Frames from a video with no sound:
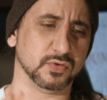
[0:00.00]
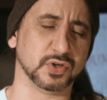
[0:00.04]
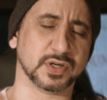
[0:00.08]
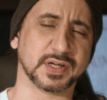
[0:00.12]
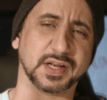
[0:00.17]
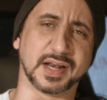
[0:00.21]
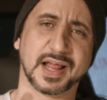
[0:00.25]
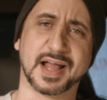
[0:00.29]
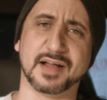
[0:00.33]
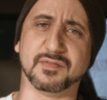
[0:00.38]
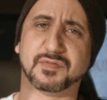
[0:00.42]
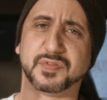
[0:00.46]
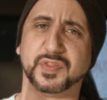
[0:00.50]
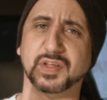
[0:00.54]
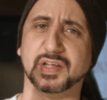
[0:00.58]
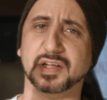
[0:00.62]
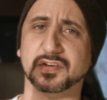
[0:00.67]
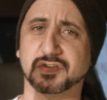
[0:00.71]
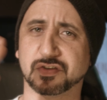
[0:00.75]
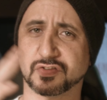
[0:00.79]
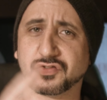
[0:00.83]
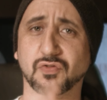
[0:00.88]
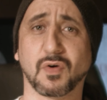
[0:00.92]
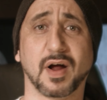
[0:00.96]
You can have the
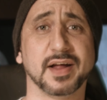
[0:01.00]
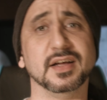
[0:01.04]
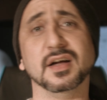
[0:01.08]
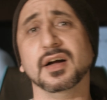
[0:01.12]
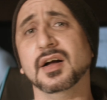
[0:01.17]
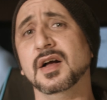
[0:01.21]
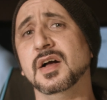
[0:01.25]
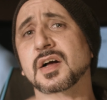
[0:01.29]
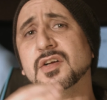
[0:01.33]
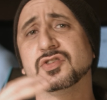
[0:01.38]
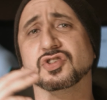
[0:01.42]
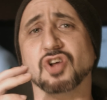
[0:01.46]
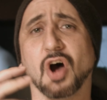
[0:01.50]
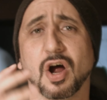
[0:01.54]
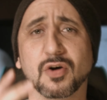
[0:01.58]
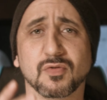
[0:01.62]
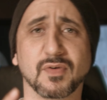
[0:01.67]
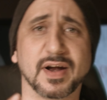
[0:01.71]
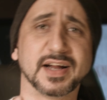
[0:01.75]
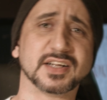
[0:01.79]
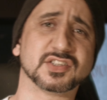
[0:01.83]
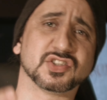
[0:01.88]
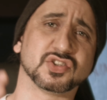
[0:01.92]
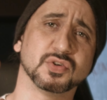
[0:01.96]
straight
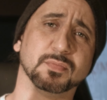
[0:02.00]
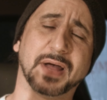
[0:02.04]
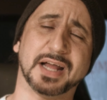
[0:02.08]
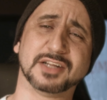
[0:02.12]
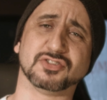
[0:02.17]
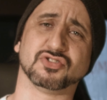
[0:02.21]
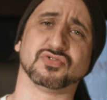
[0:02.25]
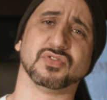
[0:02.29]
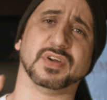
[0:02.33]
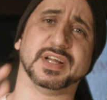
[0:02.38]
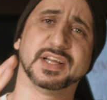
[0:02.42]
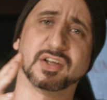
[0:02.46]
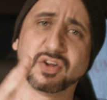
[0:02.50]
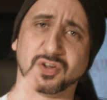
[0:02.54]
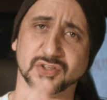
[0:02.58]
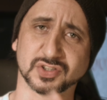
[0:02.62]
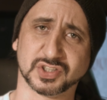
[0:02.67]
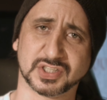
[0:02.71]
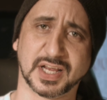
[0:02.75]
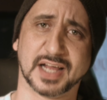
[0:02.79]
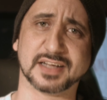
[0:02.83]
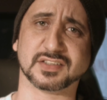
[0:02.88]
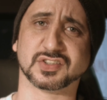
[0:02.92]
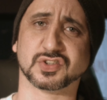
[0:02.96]
direct to battery
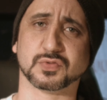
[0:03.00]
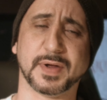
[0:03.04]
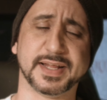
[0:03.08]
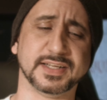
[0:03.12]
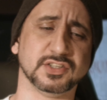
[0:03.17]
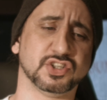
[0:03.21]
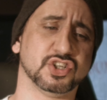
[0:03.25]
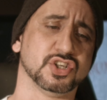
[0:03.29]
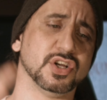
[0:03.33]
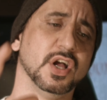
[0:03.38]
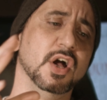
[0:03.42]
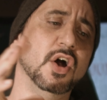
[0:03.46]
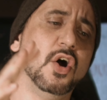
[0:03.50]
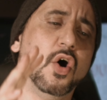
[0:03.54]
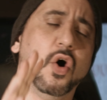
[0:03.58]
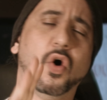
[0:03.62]
contact switch